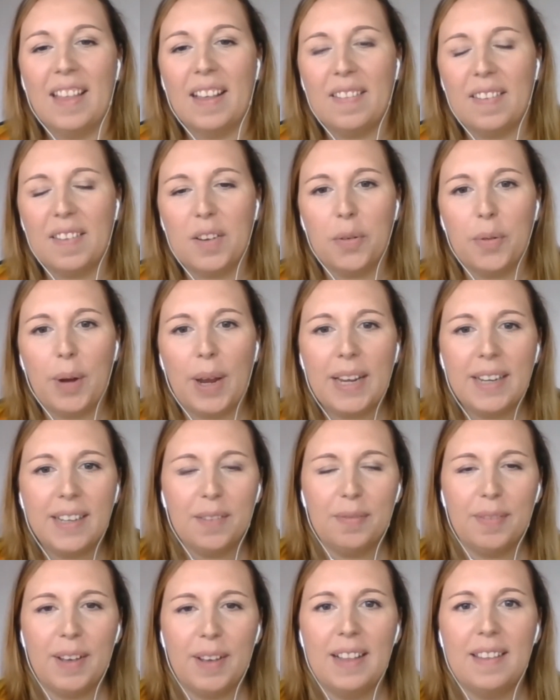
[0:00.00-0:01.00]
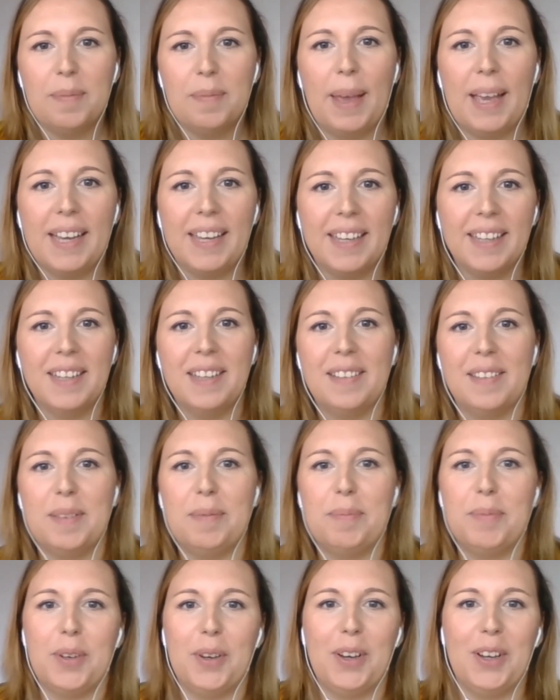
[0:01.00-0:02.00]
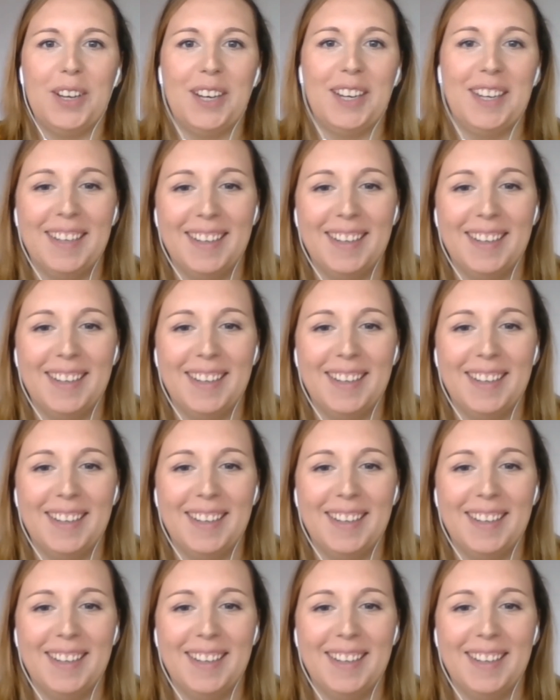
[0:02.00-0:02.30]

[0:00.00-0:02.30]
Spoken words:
That's a great defense mechanism, Dawn.